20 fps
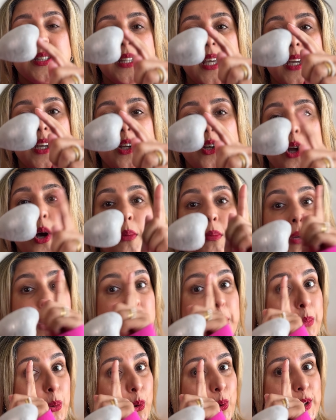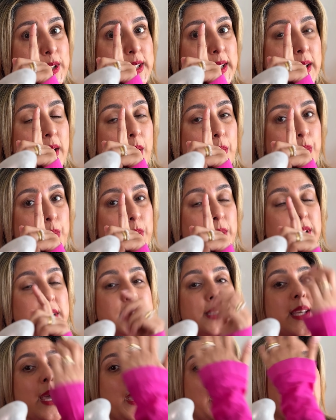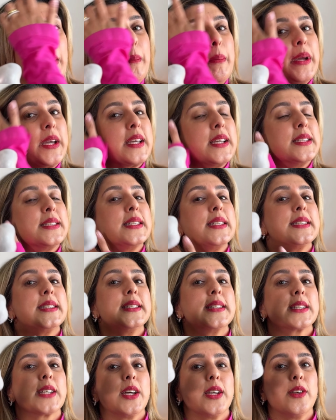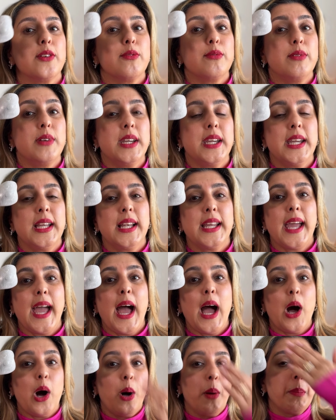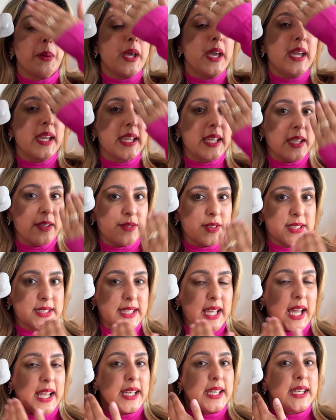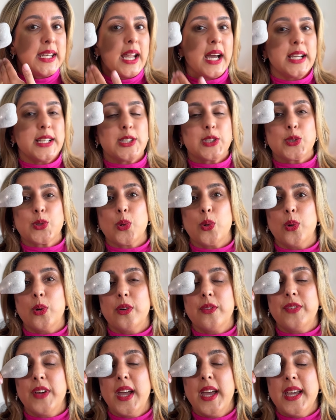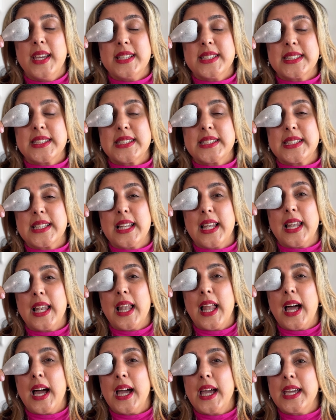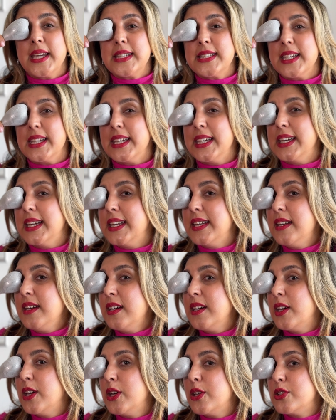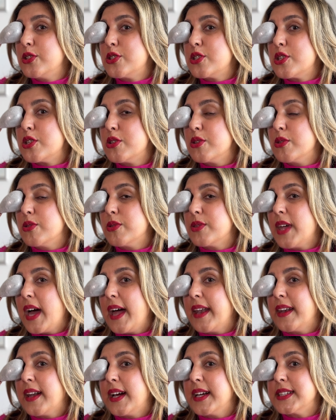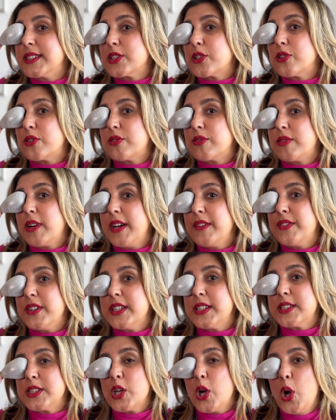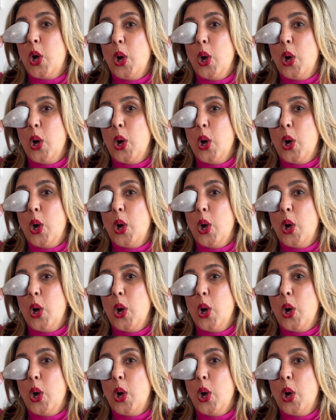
ergonomic pointing upwards because this is going to really help give us that nice sort of slide in to that nice crevice.